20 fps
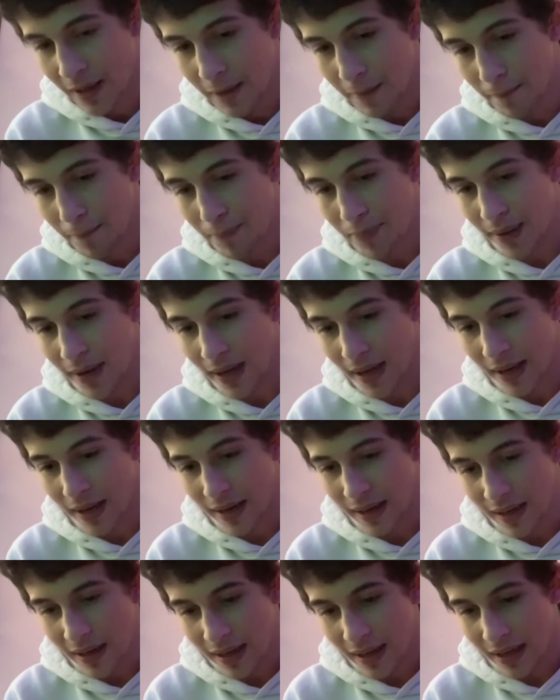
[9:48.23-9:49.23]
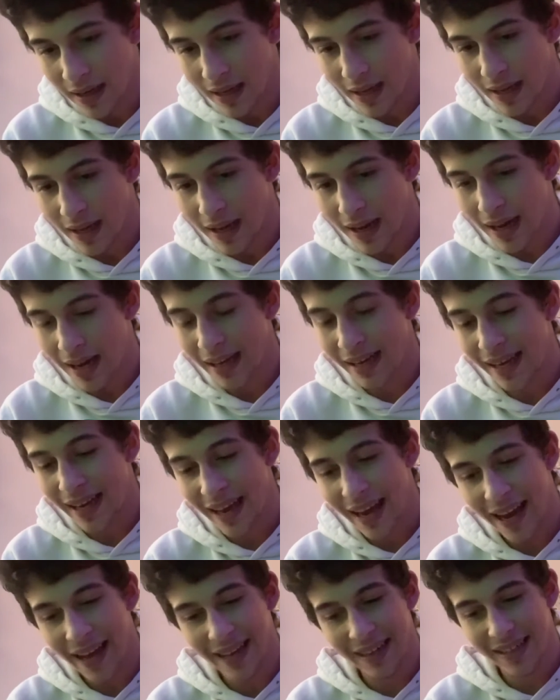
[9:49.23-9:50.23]
but I
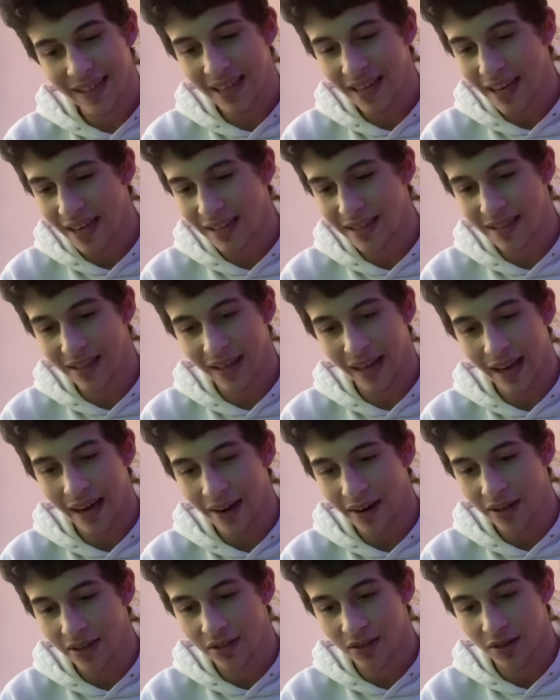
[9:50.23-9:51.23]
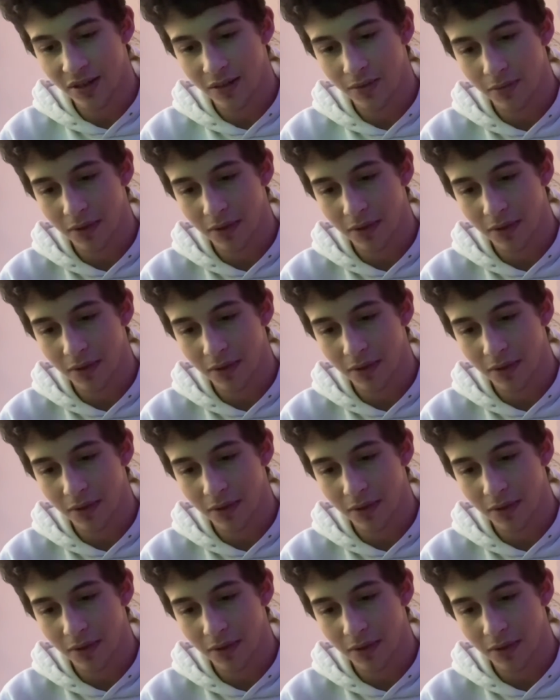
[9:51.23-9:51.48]
can't connect to the characters,